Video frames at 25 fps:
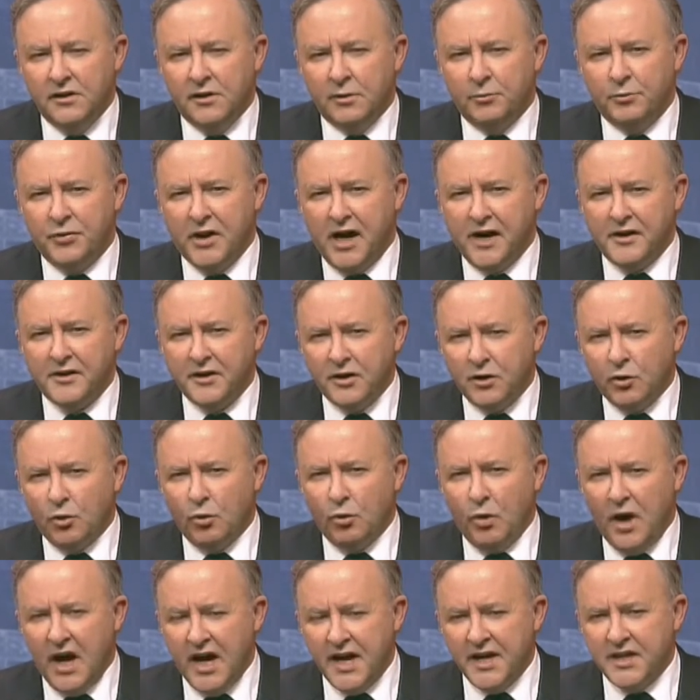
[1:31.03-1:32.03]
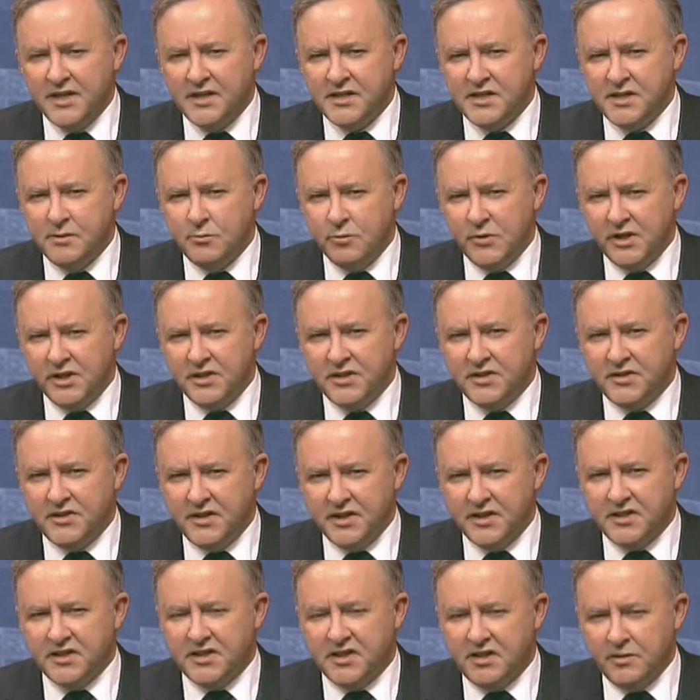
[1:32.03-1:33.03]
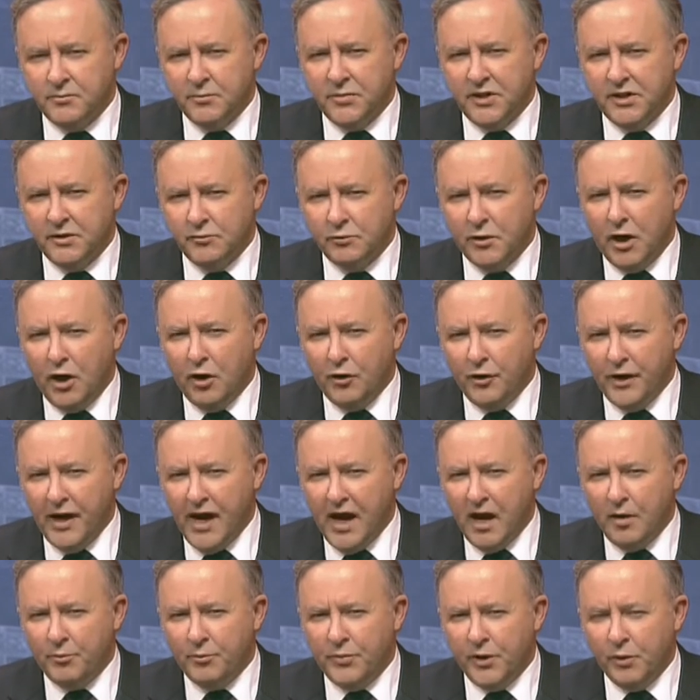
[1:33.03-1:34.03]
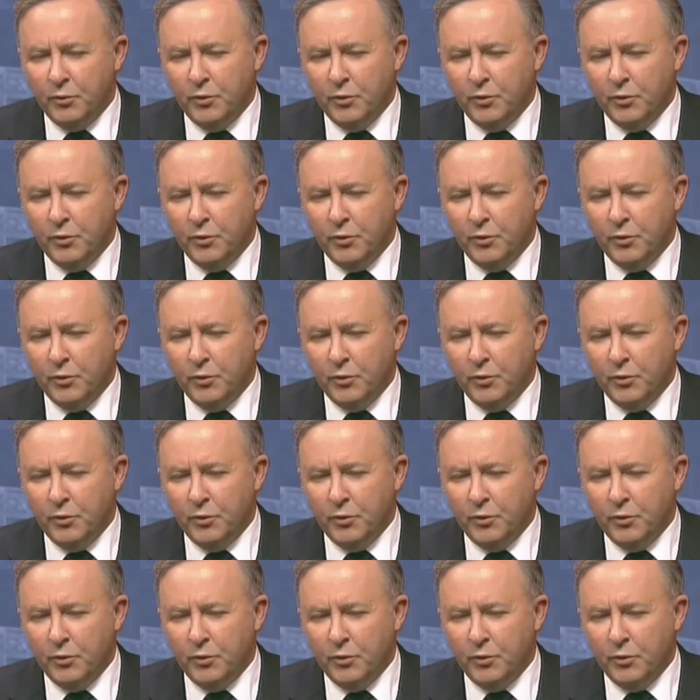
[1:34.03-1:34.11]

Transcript: the practical ways in which this can be rolled out.